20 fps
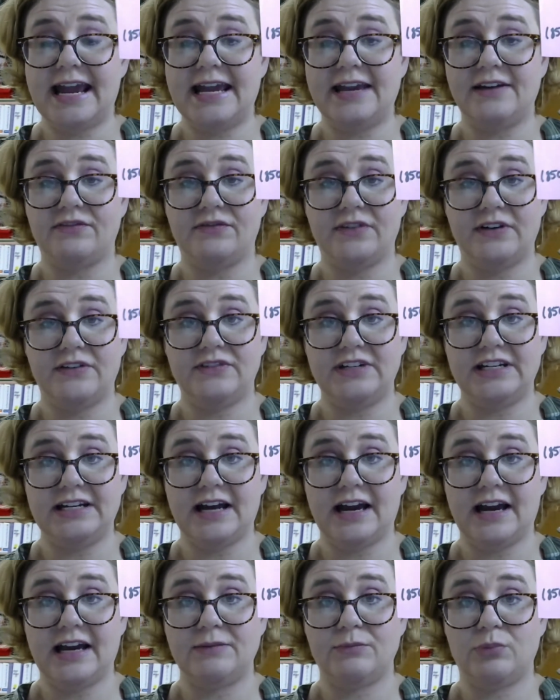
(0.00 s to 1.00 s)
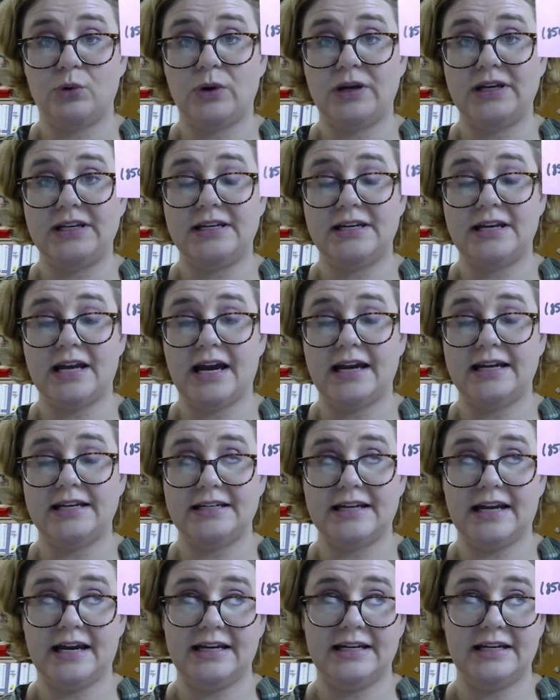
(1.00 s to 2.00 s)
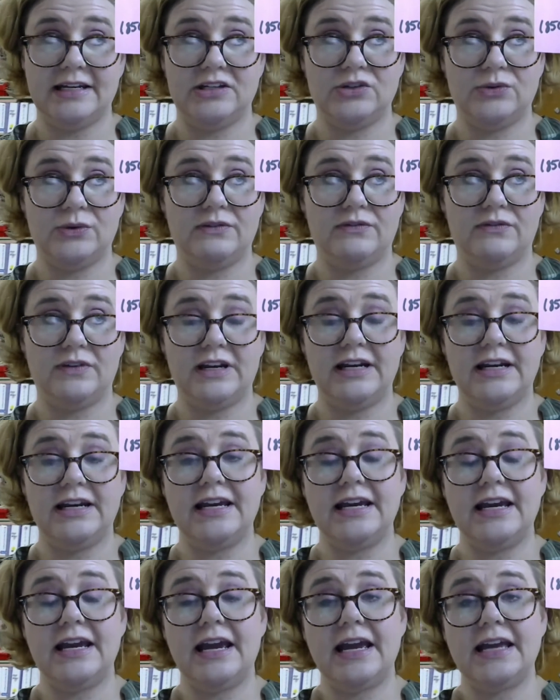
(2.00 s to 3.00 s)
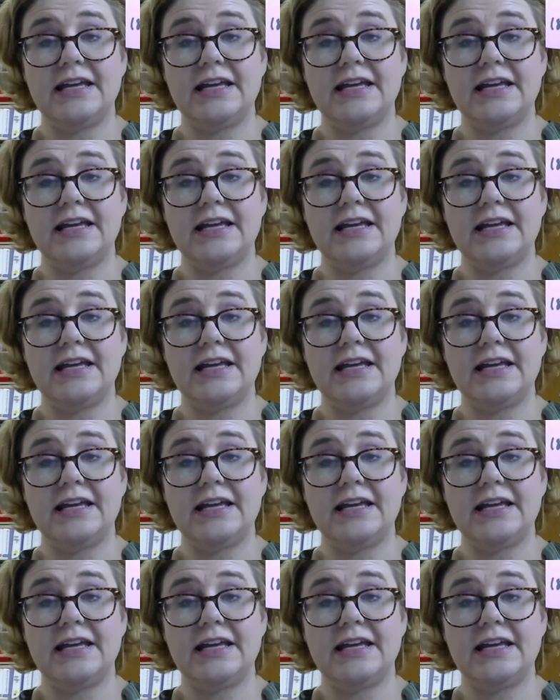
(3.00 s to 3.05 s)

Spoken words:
859.99 into infinity,